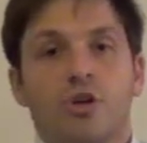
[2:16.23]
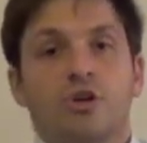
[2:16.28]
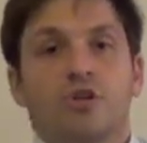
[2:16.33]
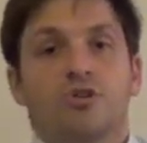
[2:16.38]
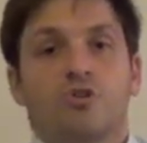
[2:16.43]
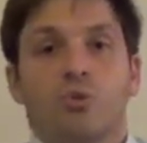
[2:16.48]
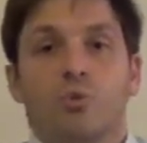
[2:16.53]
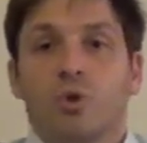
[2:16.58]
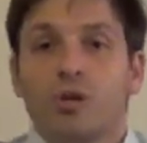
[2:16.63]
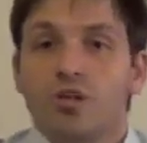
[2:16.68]

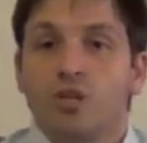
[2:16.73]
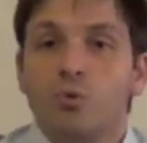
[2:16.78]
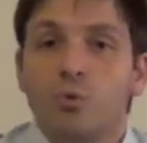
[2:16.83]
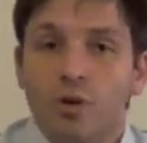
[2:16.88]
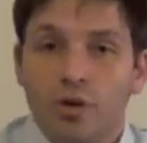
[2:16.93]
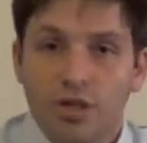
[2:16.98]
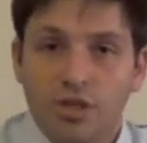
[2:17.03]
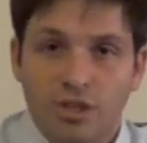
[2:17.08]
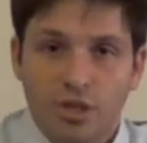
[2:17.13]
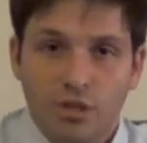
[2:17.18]
So what you
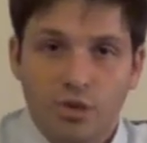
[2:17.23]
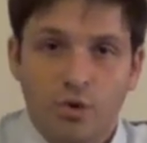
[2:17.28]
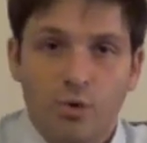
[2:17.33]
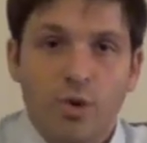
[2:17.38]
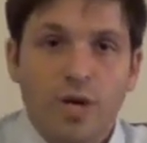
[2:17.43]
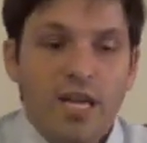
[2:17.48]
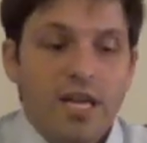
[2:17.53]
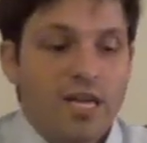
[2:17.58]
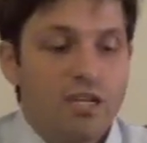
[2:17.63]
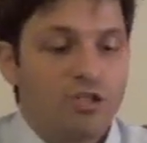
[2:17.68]
want to
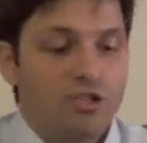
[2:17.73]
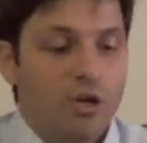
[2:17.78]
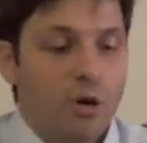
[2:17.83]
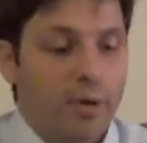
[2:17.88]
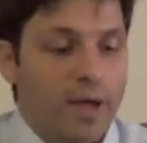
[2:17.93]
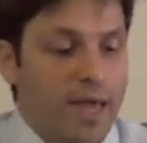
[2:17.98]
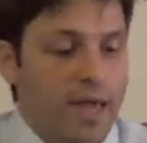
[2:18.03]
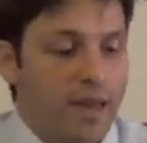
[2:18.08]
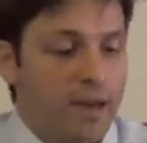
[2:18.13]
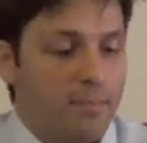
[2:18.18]
do is
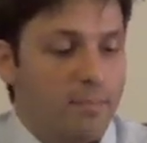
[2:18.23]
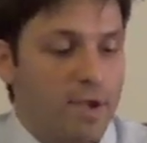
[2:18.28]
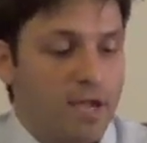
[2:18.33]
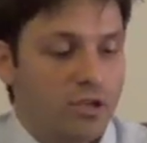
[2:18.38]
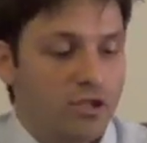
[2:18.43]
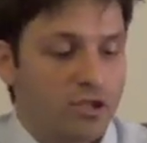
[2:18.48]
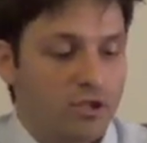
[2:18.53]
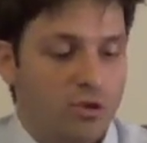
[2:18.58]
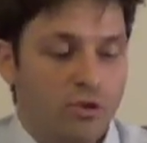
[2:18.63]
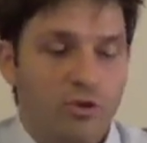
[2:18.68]
go ahead and
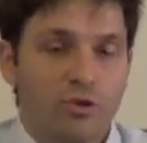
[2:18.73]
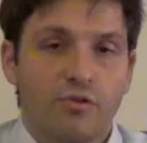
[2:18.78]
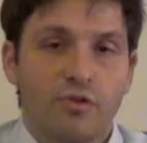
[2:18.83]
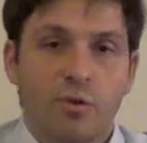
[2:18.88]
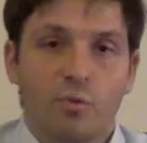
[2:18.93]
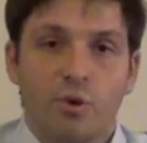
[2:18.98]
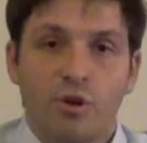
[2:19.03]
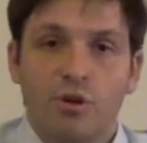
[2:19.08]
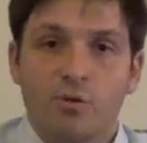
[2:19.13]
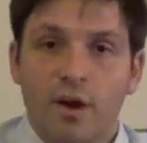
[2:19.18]
make sure
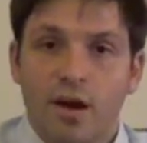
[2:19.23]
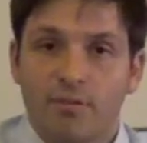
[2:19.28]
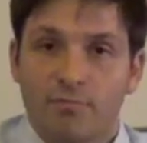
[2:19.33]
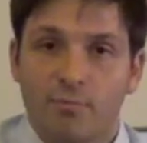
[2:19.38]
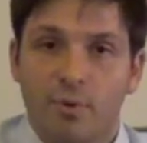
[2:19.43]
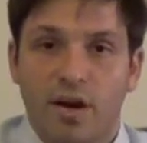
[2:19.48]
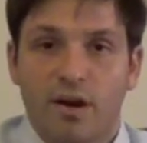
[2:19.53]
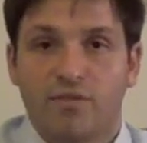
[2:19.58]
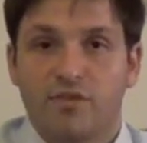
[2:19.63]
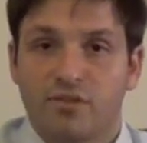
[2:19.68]
that when you have
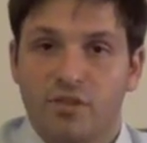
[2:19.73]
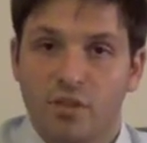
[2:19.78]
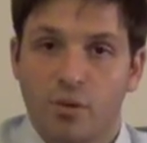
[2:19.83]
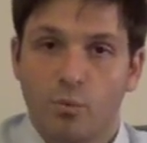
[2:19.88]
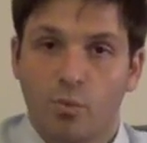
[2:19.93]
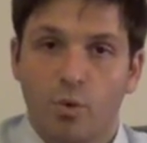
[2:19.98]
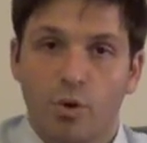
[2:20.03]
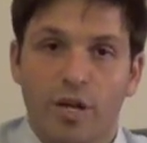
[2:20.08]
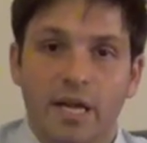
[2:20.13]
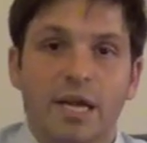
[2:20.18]
breakfast in
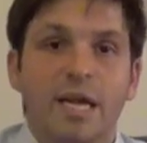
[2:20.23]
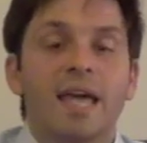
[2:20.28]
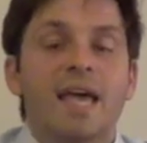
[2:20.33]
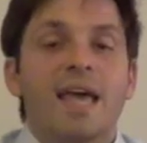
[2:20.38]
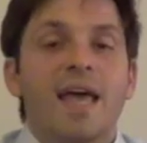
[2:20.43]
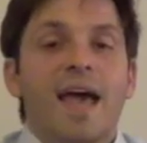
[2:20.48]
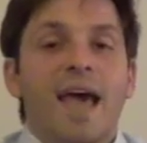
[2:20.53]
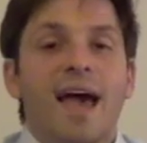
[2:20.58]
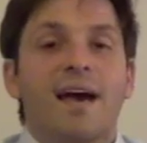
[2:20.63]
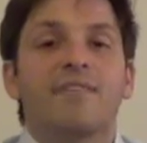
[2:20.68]
the morning,
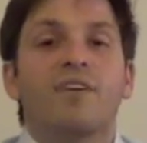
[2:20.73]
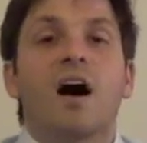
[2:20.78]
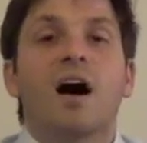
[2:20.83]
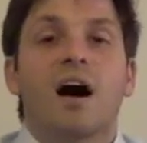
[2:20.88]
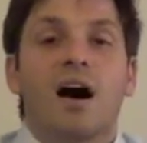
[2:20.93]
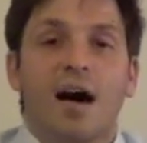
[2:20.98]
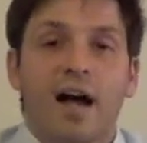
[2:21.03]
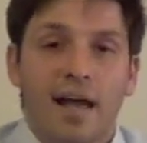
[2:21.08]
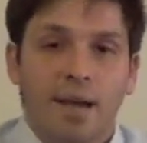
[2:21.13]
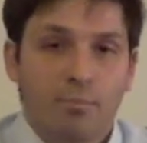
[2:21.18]
have a
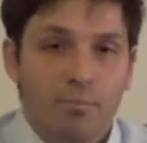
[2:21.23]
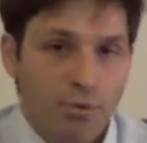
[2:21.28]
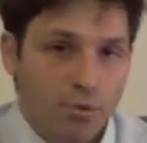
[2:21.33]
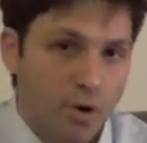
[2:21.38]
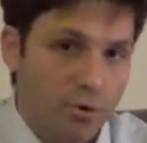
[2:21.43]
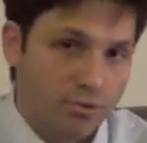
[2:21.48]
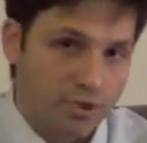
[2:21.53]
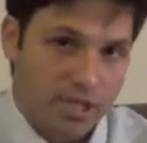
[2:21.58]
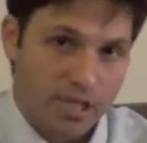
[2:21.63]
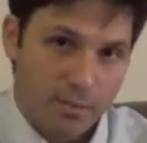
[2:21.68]

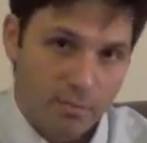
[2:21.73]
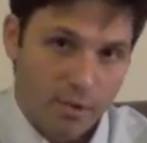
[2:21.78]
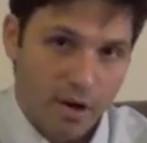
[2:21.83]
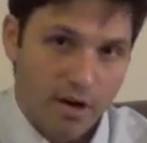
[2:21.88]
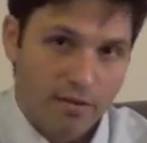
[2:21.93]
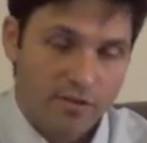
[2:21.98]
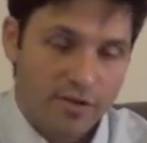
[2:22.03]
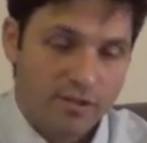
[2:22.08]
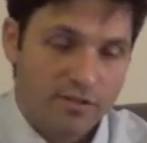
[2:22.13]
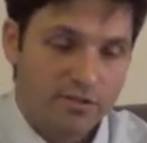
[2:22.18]
high-protein
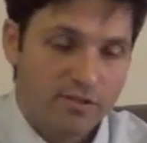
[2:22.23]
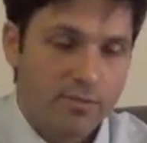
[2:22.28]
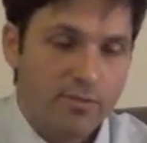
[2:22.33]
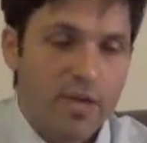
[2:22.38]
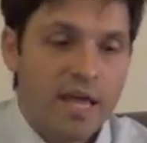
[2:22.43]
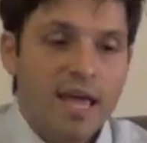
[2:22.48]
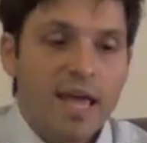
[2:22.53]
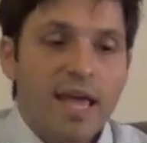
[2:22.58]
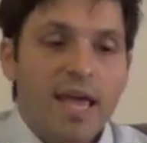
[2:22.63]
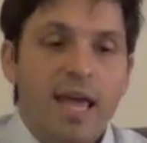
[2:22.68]
breakfast
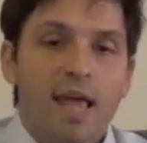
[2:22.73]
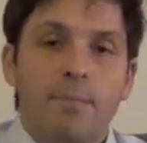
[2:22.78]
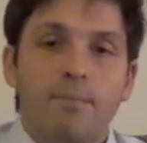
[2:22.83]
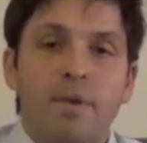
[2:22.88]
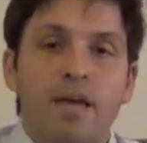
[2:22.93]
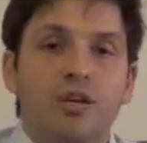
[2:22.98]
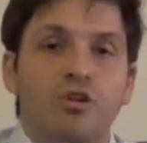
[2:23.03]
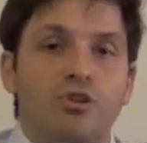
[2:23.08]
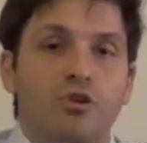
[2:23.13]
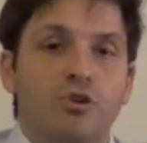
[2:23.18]
and
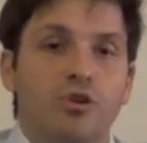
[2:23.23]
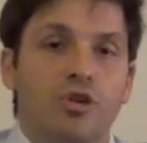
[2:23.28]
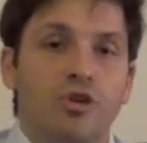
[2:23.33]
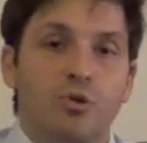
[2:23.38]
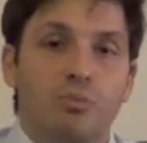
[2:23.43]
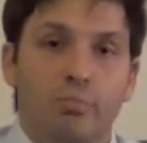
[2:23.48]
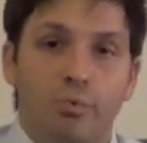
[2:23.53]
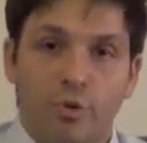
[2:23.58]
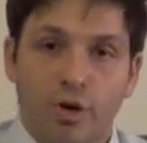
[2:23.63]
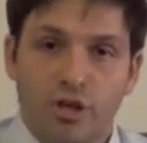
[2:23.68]
make sure that
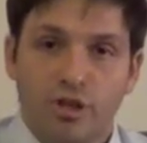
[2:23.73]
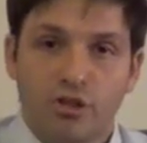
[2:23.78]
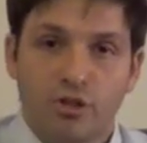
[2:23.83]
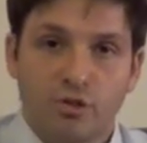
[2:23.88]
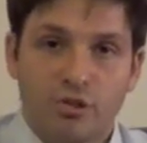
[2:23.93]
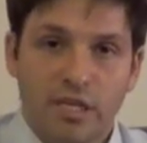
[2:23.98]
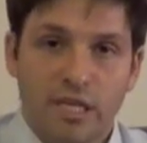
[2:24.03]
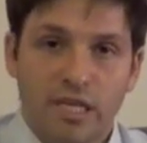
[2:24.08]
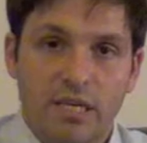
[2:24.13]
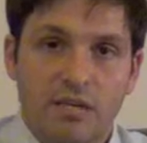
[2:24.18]
you brush
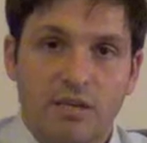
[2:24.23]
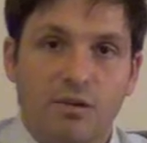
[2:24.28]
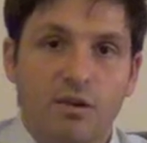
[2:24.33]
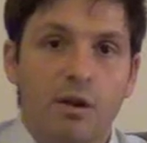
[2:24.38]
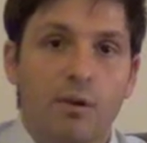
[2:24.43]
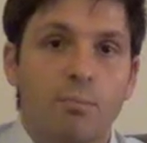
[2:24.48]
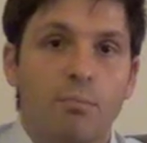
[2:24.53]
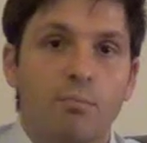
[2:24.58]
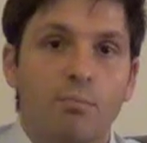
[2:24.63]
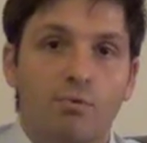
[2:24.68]
your teeth
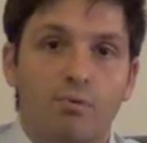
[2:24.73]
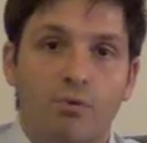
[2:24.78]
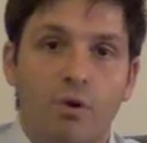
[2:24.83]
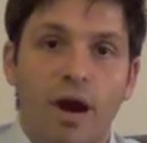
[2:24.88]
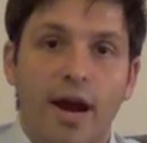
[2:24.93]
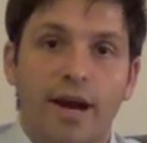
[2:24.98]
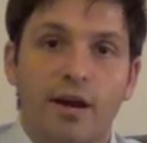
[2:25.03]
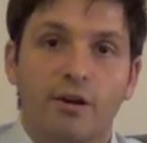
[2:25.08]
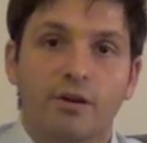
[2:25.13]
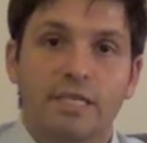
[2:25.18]

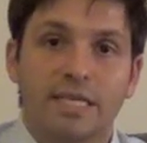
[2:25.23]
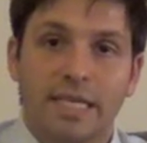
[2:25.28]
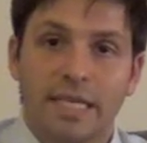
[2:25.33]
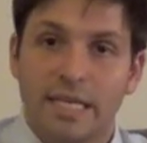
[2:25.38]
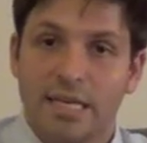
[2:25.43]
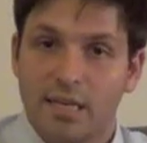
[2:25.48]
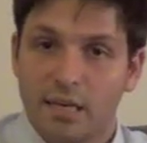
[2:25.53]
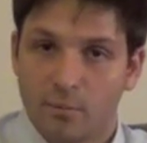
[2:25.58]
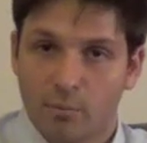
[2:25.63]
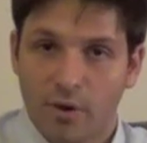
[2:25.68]
prior to
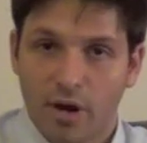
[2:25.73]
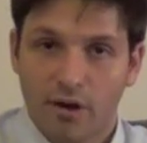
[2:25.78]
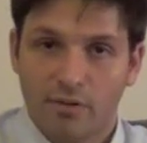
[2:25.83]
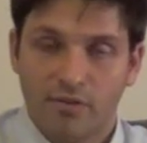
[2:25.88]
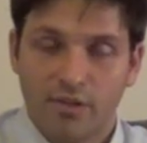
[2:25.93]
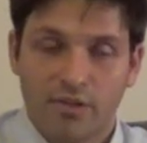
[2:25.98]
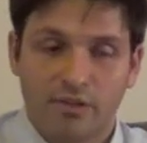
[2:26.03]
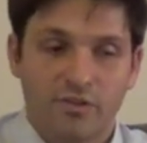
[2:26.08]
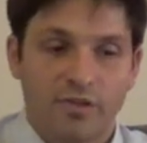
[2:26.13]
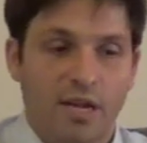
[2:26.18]
eating
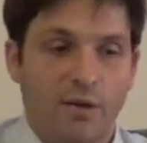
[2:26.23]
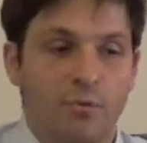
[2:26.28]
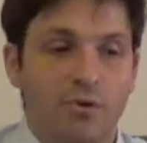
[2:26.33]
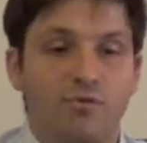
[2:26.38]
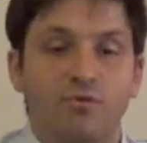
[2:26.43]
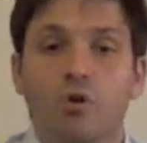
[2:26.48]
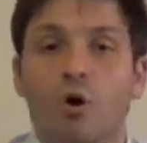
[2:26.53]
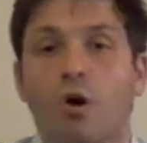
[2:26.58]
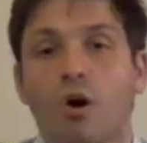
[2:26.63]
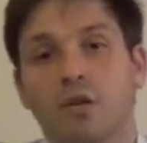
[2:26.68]
breakfast. And
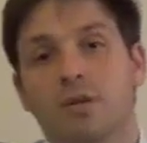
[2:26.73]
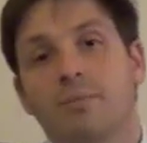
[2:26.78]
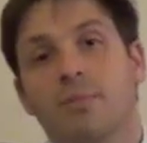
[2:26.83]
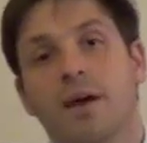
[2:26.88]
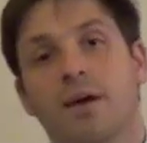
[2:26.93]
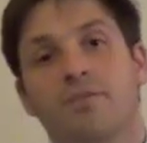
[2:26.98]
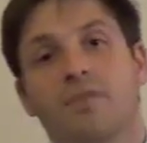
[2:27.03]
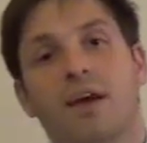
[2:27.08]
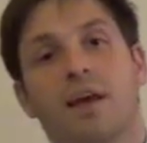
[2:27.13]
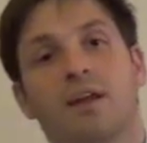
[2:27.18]
we've talked
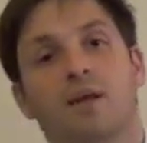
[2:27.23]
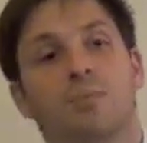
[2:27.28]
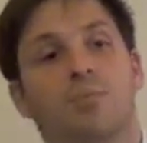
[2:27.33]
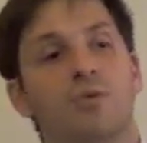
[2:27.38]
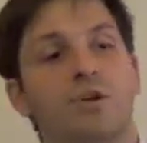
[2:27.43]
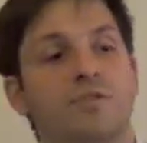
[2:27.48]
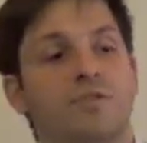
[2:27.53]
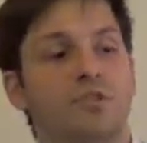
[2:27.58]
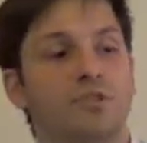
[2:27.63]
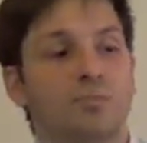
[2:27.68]
about that in a
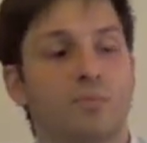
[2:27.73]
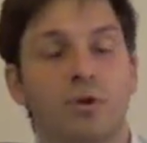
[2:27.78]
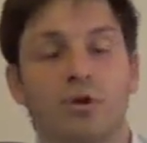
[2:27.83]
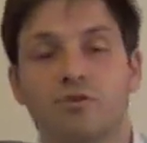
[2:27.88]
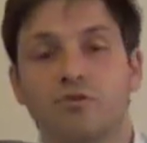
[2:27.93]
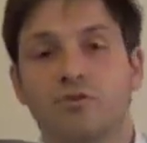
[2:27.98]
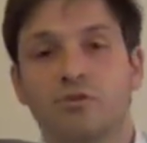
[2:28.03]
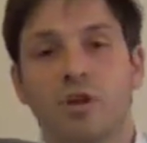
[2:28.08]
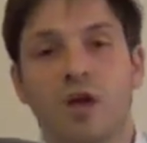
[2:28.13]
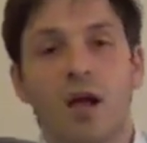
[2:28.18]
previous
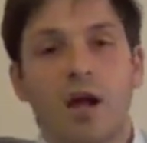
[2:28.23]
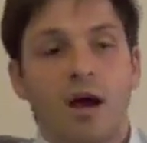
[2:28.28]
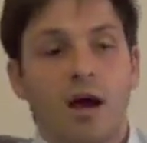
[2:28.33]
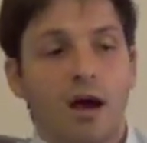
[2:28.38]
post.